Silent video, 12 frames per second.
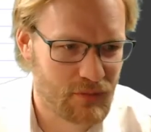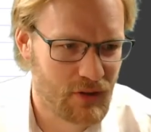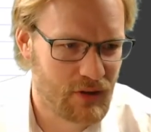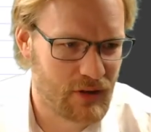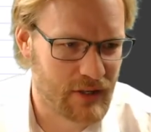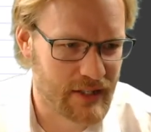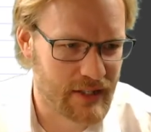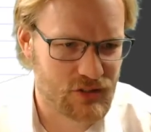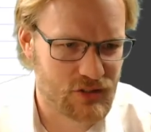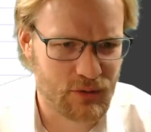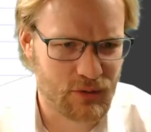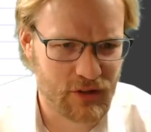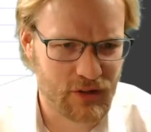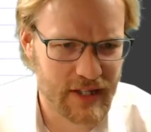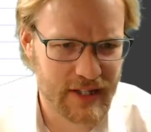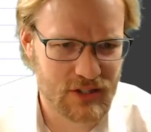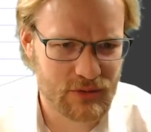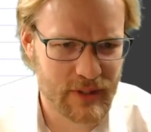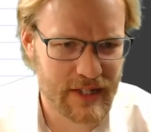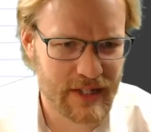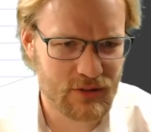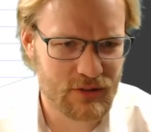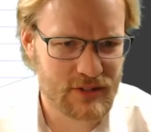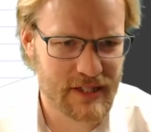Okay, so we've got x squared
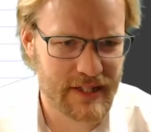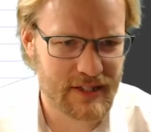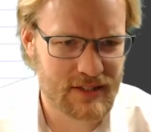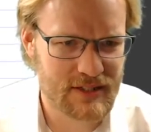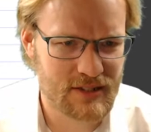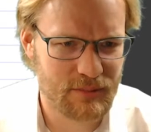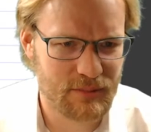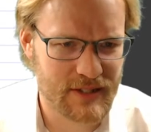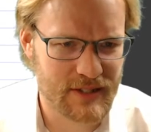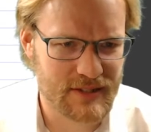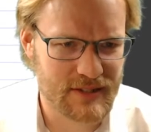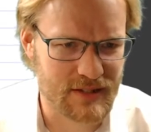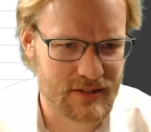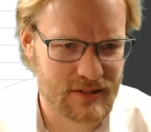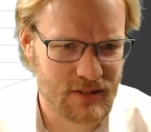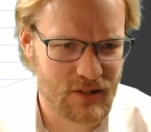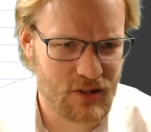equals x plus 6.